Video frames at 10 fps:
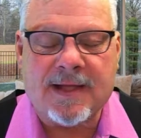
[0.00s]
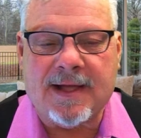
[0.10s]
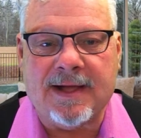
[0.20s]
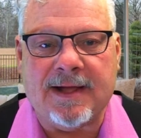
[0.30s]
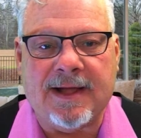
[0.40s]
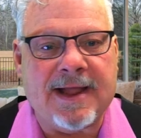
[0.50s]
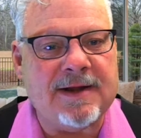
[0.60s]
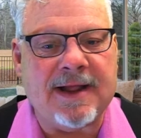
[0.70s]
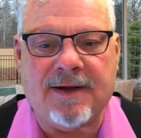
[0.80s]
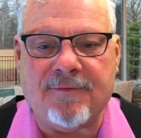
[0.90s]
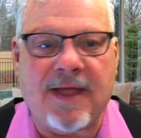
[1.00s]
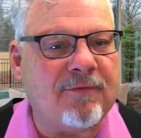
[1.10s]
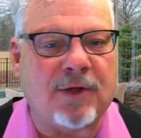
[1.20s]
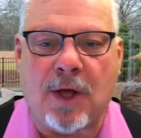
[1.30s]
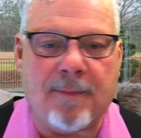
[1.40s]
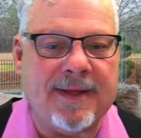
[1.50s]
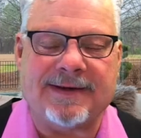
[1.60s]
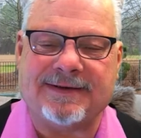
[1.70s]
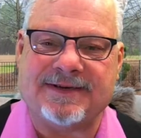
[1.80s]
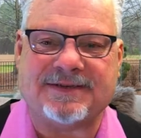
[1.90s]
And if you have a
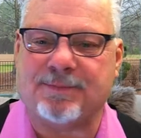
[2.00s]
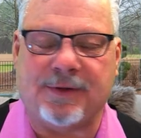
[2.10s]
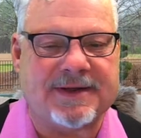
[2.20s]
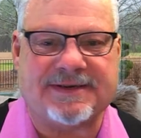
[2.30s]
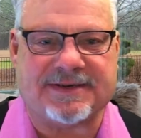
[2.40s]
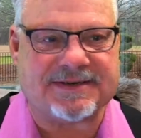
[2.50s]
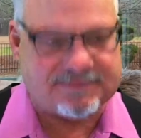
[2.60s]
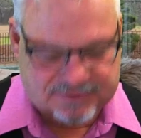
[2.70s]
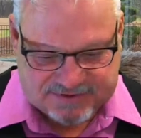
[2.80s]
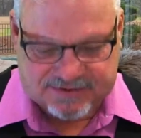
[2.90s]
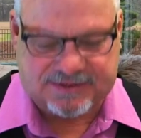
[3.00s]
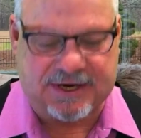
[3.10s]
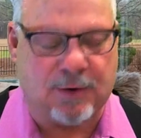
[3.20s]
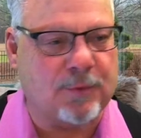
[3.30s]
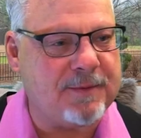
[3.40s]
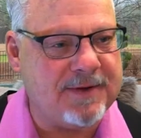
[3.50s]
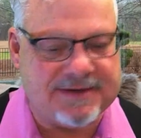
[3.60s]
comment, just please just share with me.